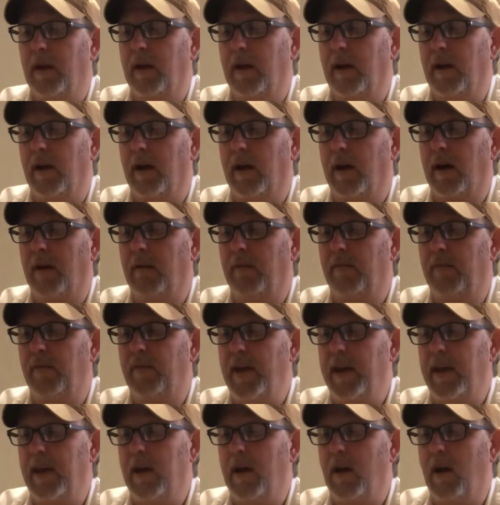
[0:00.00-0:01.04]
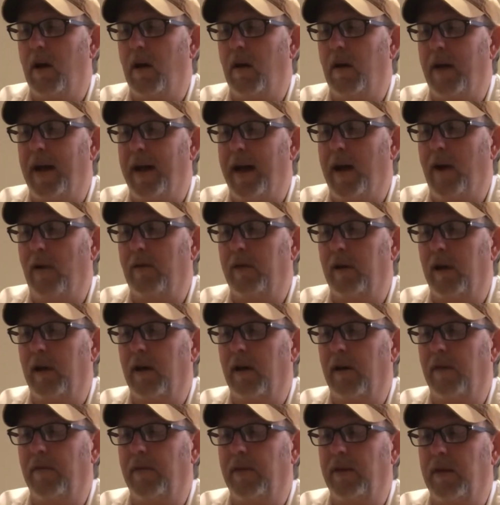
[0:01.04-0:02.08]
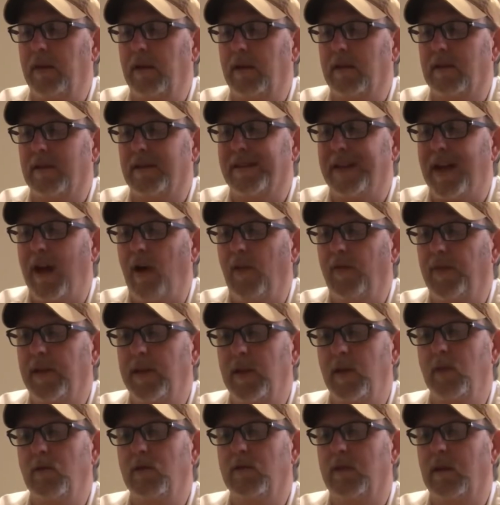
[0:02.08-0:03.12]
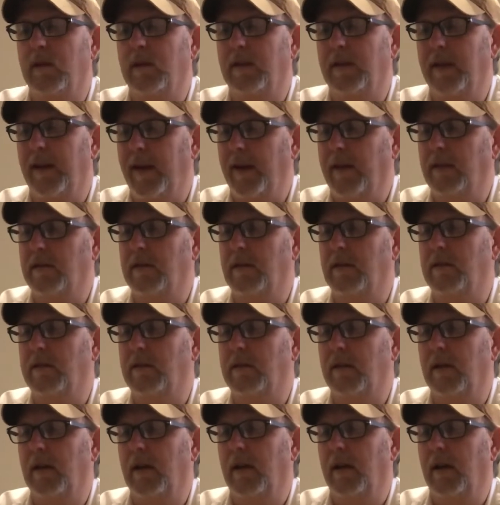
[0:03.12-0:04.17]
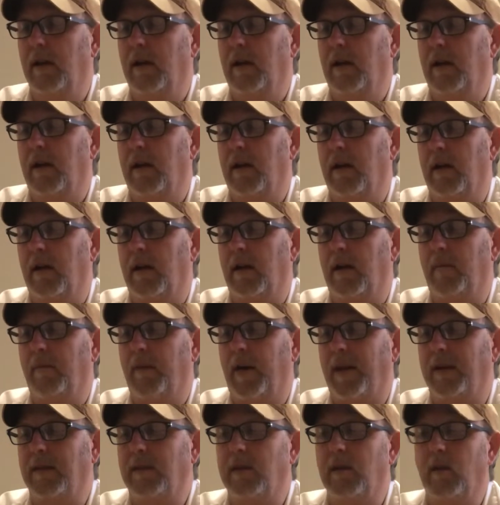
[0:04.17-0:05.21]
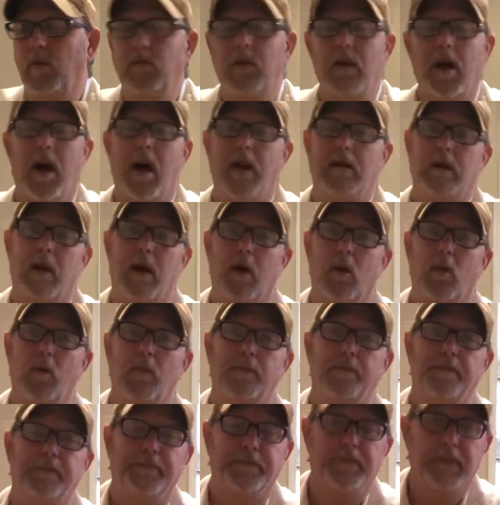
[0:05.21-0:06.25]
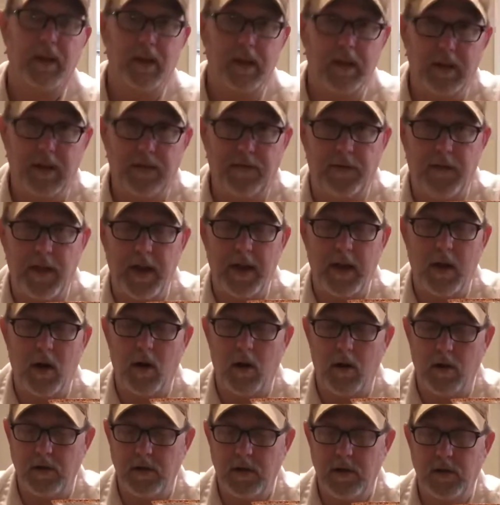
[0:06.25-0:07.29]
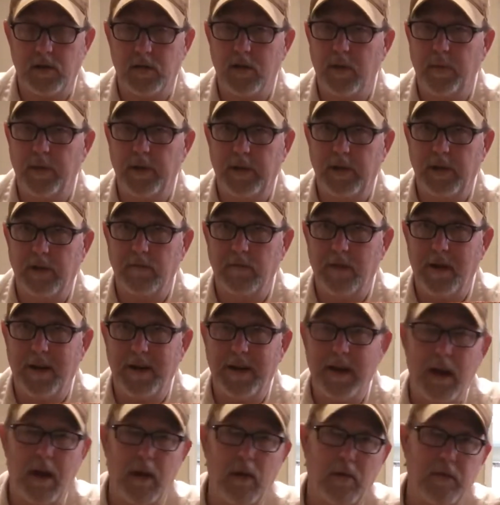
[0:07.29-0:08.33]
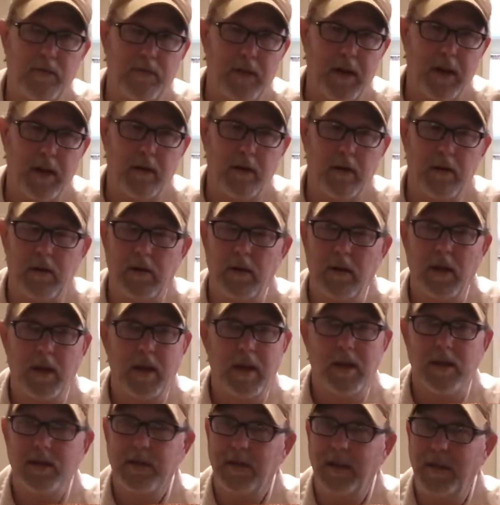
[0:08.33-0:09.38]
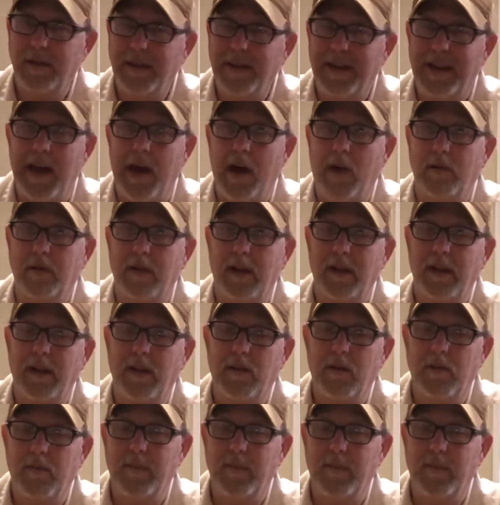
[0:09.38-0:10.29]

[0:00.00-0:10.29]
Um, they are out of South Houston, Texas. Um, I do not know if they are distributing right now, if they are sending out any of their